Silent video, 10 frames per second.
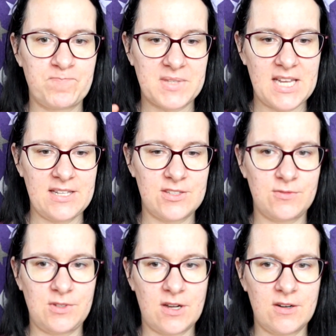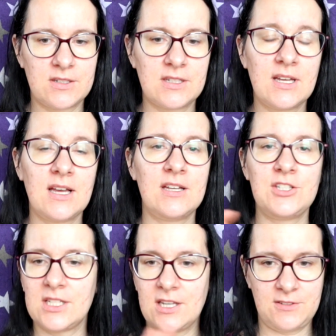kinds of yarn.
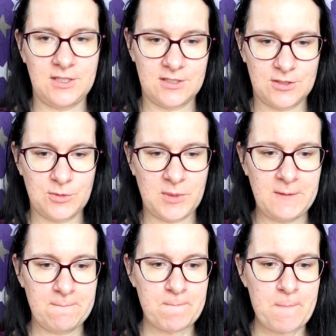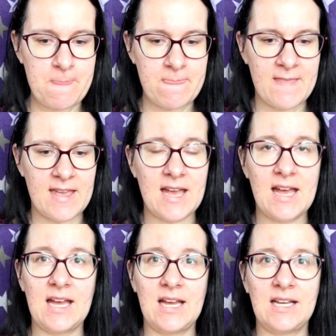She gave this to me,
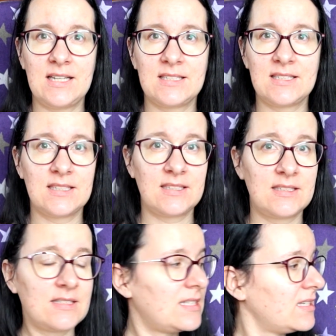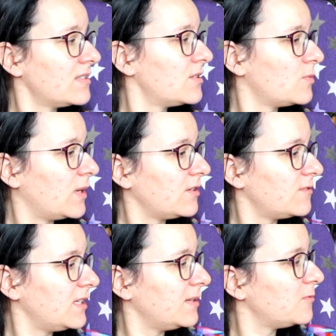and since one
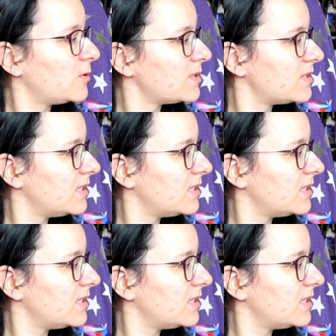of them was